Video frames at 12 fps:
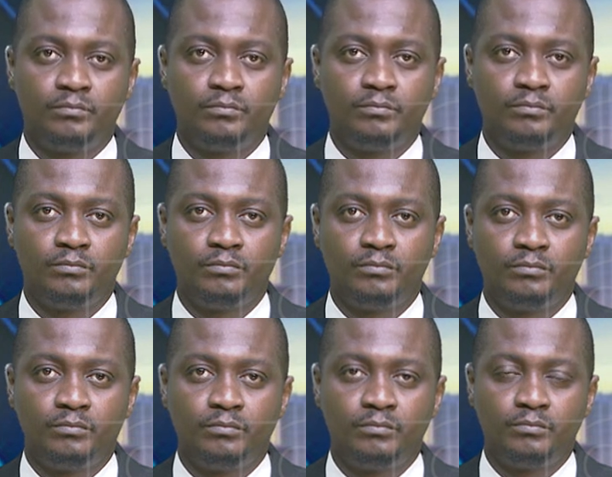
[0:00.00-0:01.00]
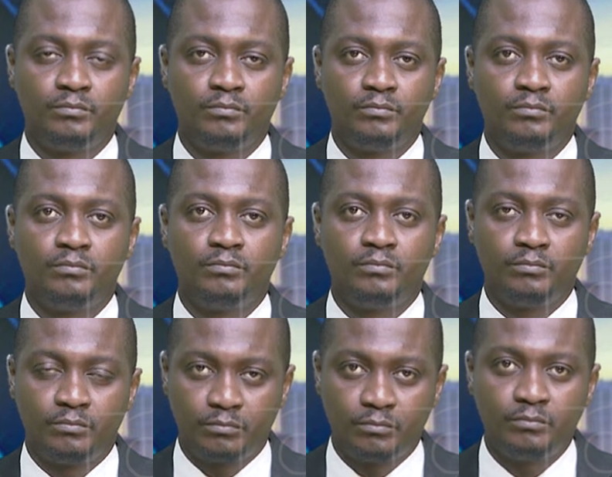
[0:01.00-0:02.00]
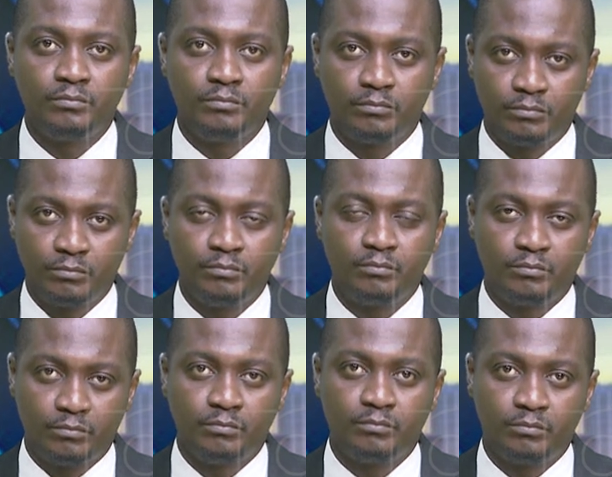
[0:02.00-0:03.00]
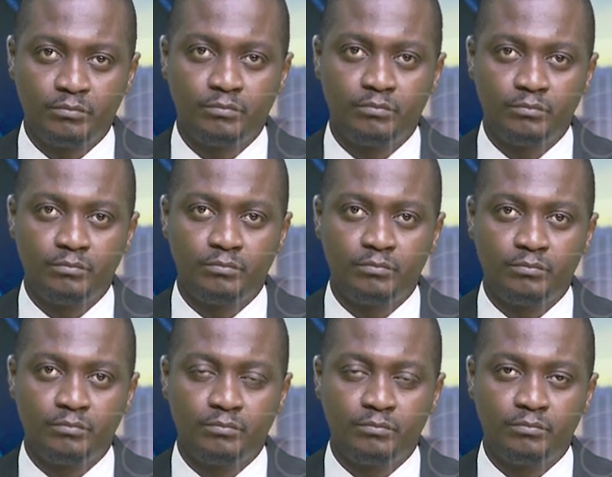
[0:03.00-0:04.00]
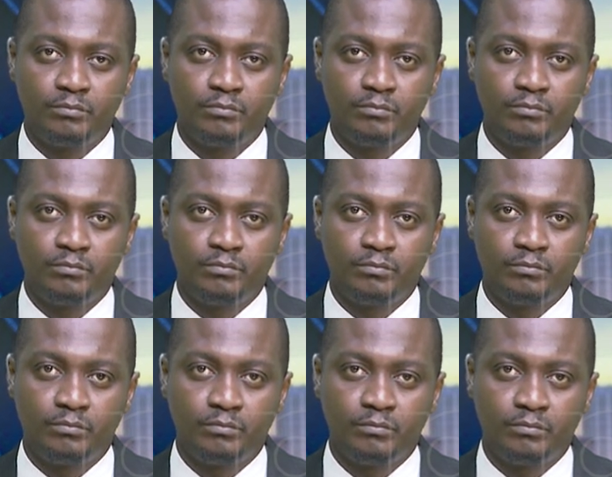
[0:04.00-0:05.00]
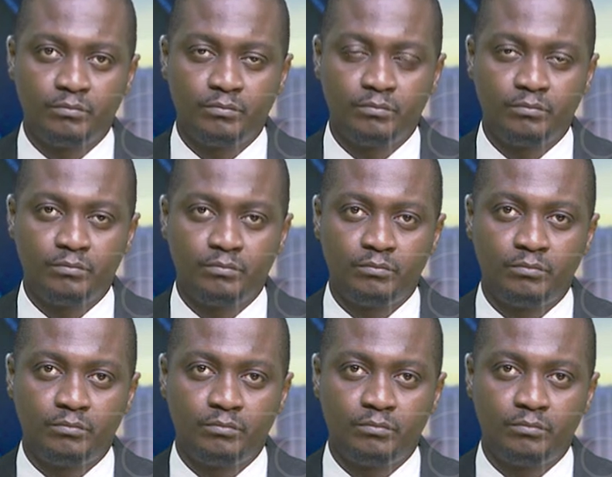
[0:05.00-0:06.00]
This person isn't speaking.